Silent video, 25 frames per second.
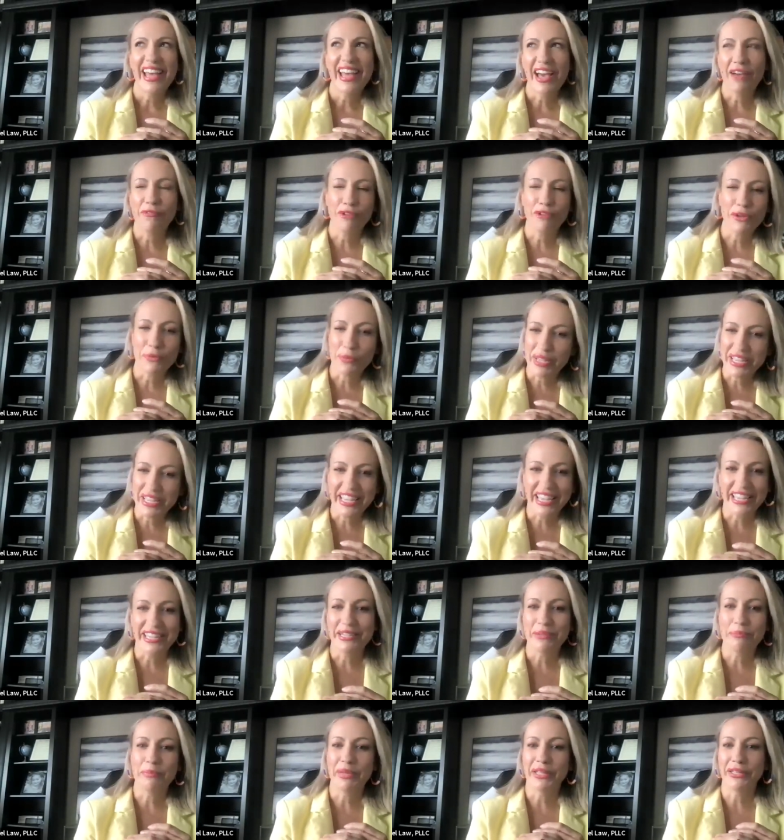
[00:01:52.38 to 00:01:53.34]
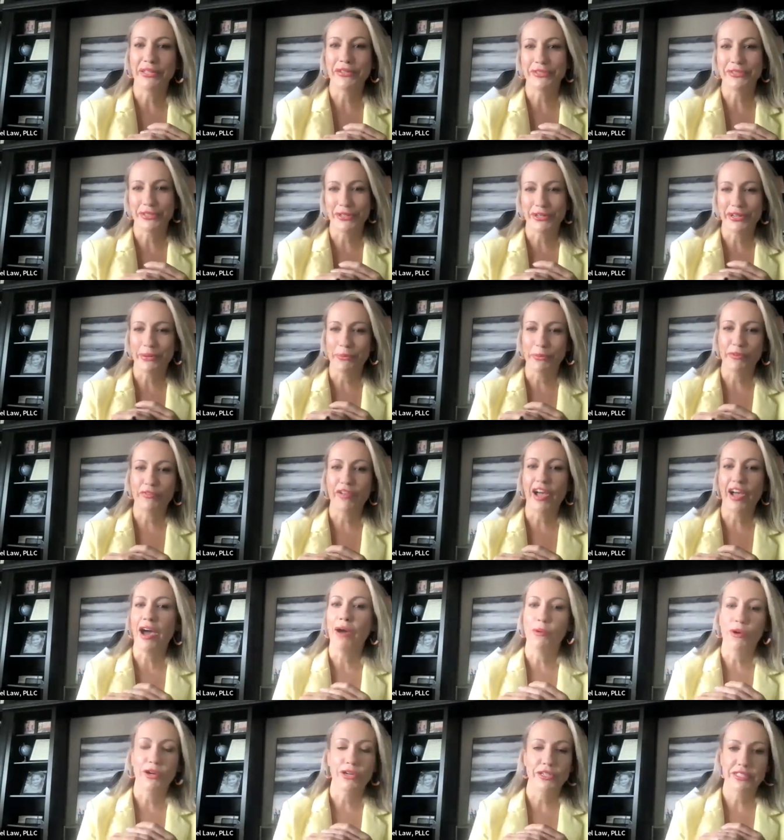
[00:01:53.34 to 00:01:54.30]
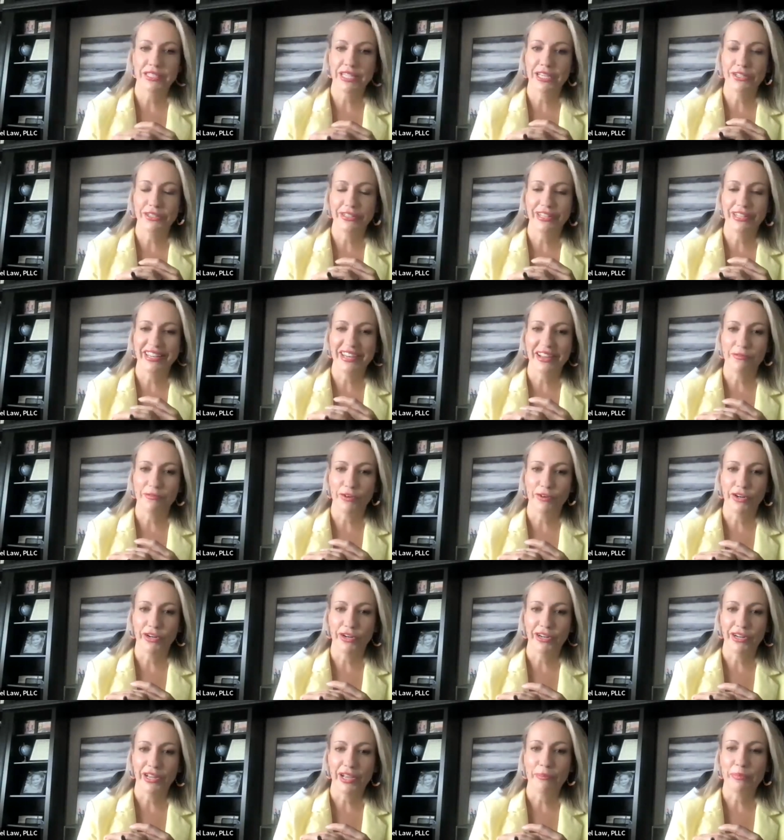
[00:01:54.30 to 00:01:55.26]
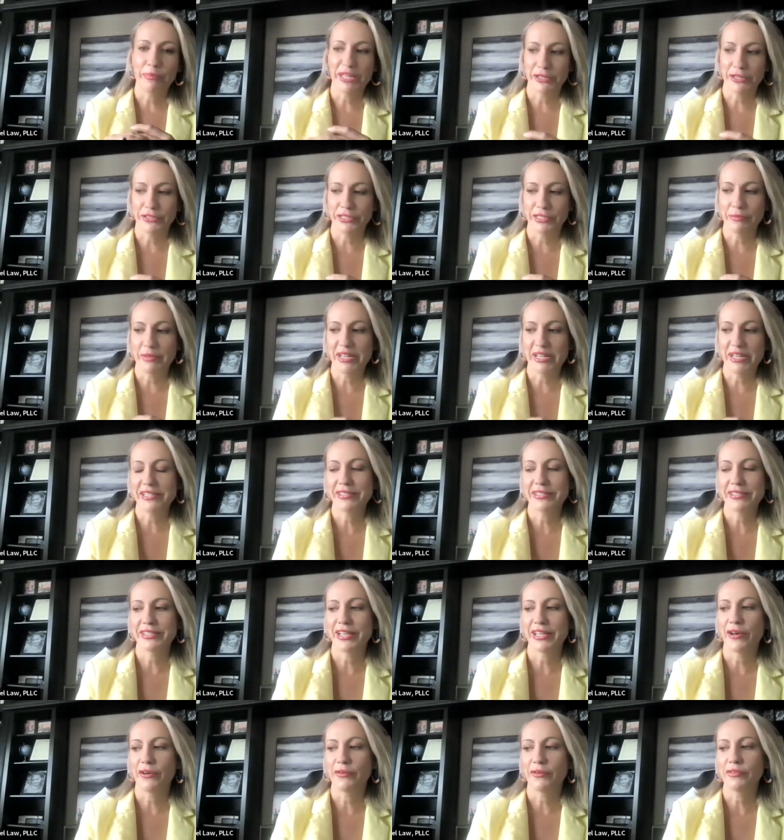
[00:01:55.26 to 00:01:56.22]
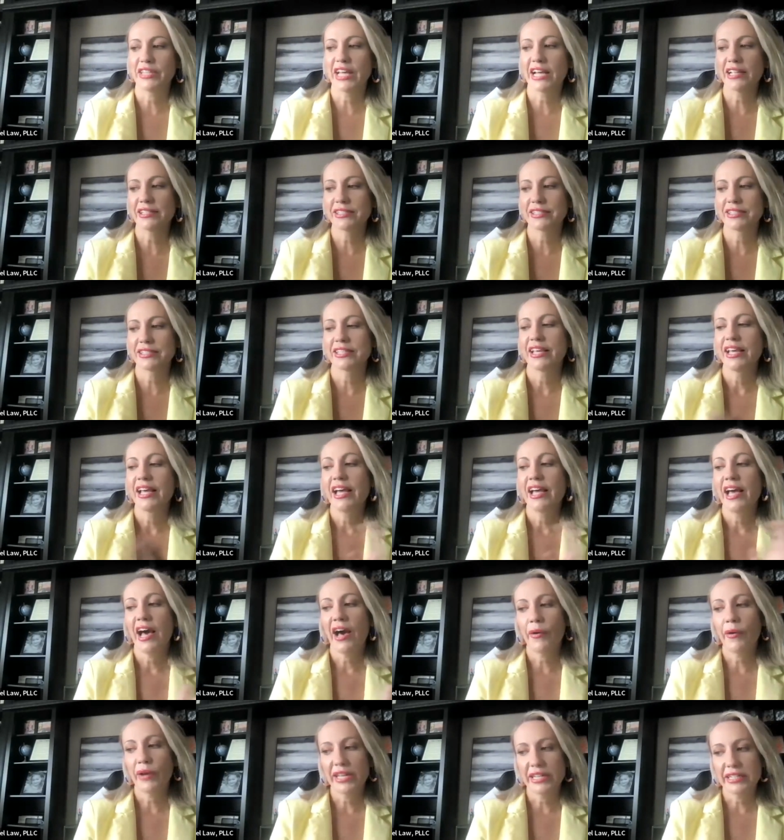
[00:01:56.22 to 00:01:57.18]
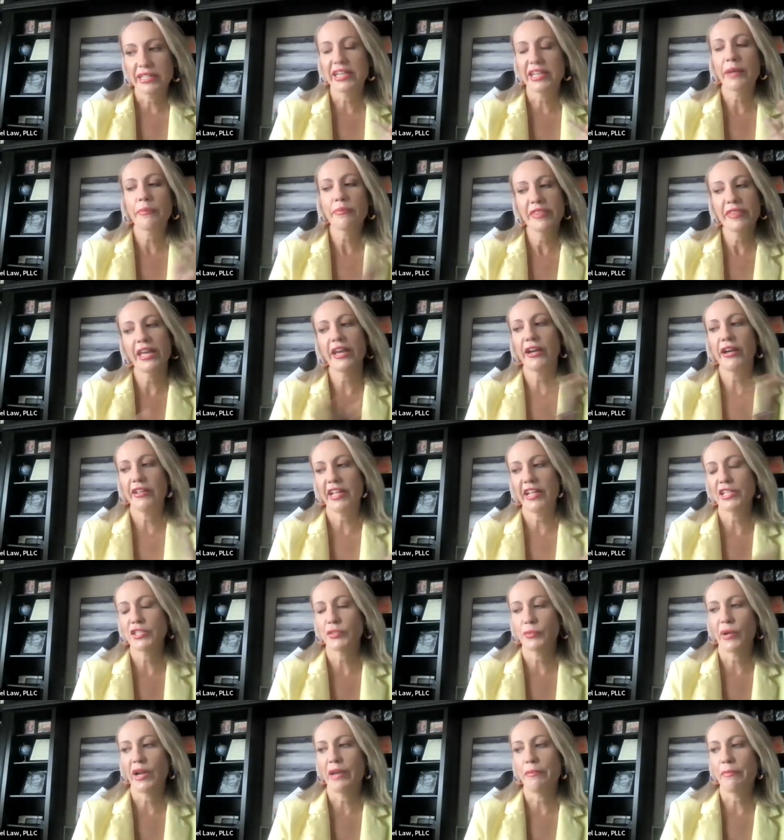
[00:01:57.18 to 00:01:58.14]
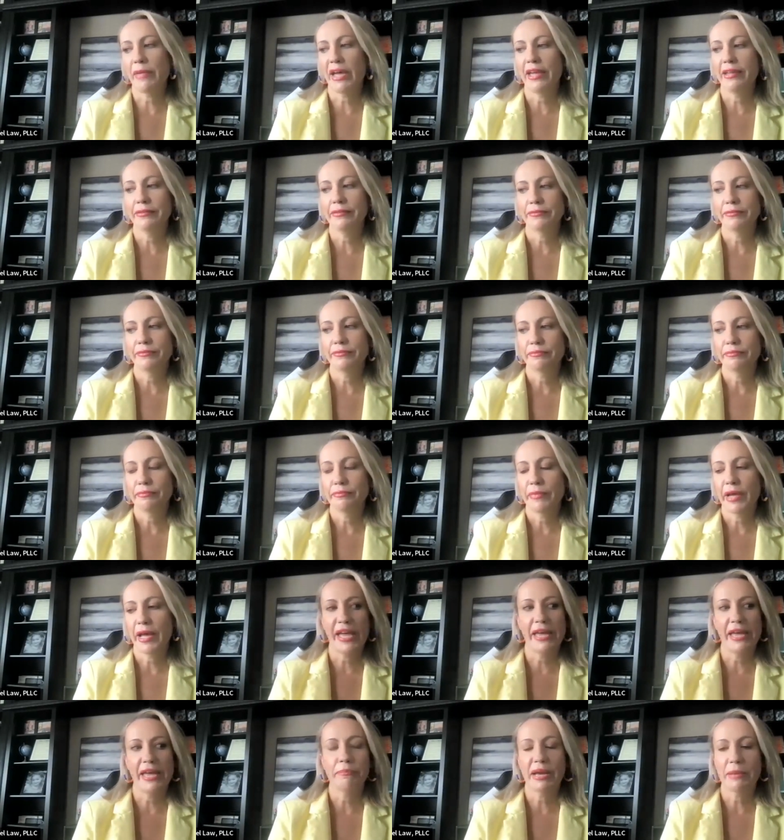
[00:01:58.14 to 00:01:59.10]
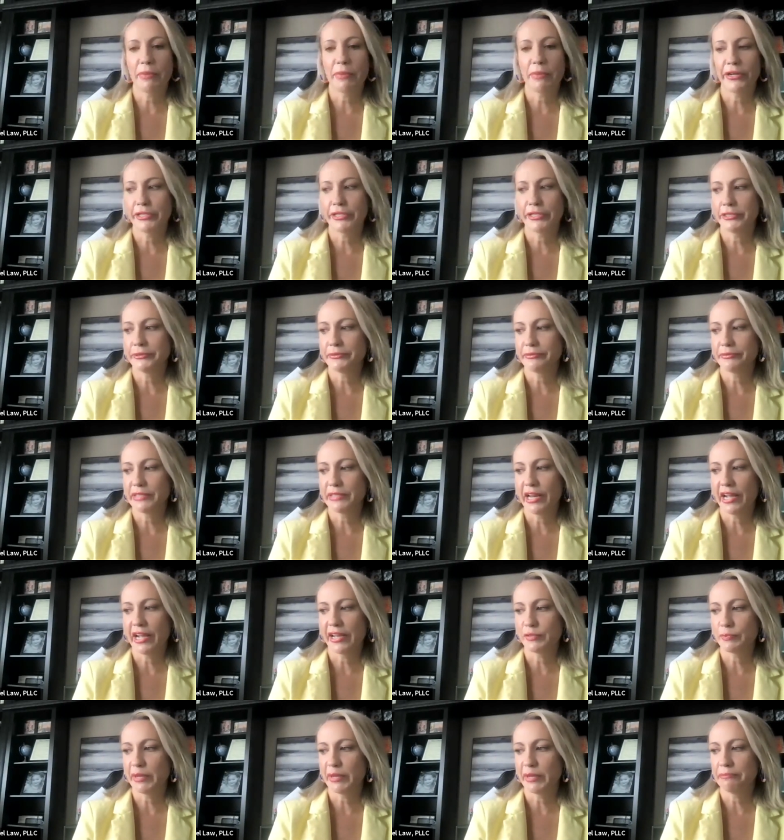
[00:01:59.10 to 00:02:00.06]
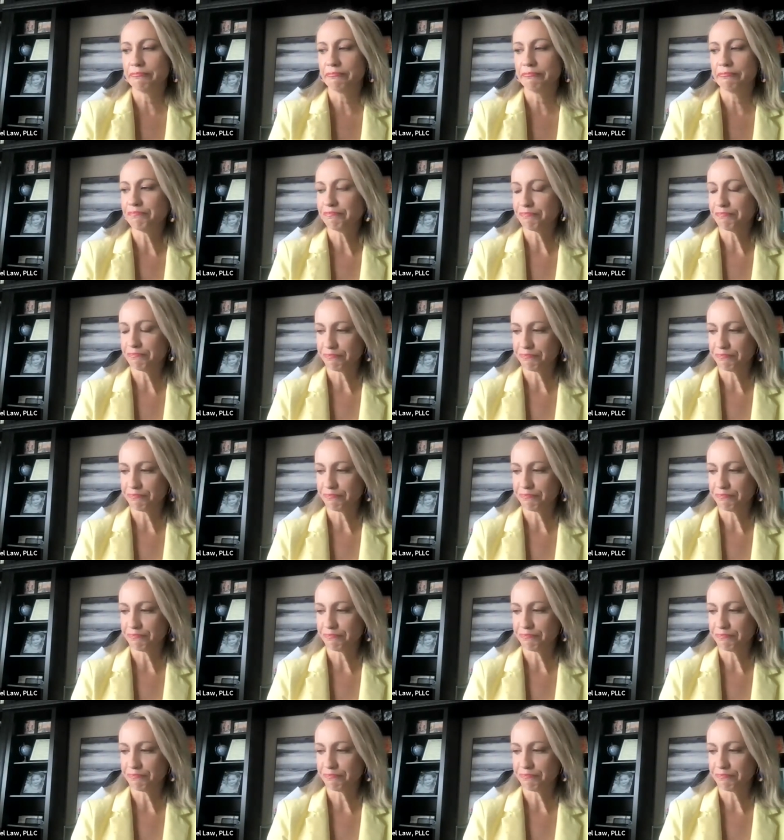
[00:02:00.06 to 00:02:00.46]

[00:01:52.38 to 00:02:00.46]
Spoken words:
every weekend and bill a certain number of hours. That never appealed to me. So that's how I ended up there. And that's where I met Ben, my partner, my husband.